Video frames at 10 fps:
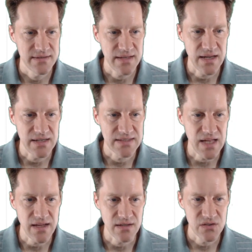data
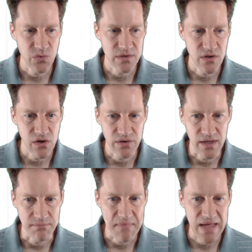science one called
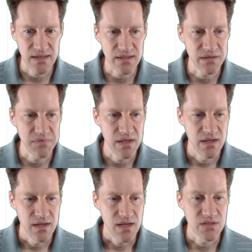Madlib,
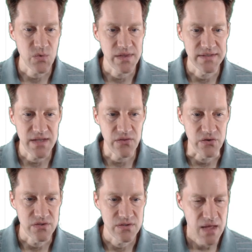as well as
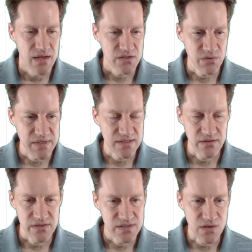others. So basically,
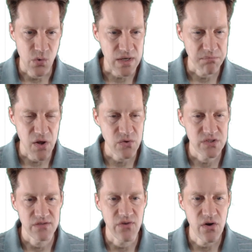this is a quick post
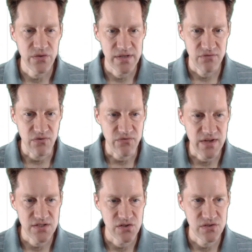of all the different
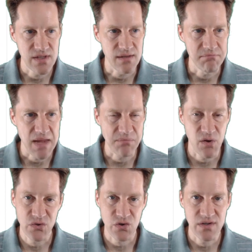features that make
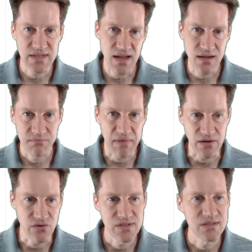Postgres a
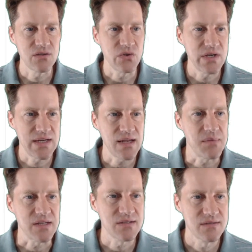batteries included
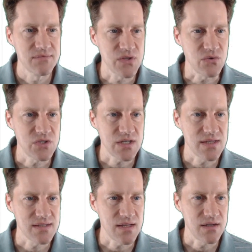database. So check
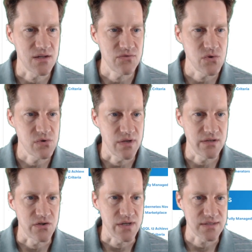this out if you're
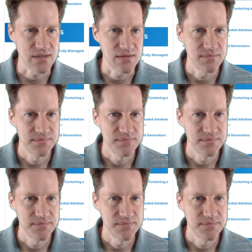interested.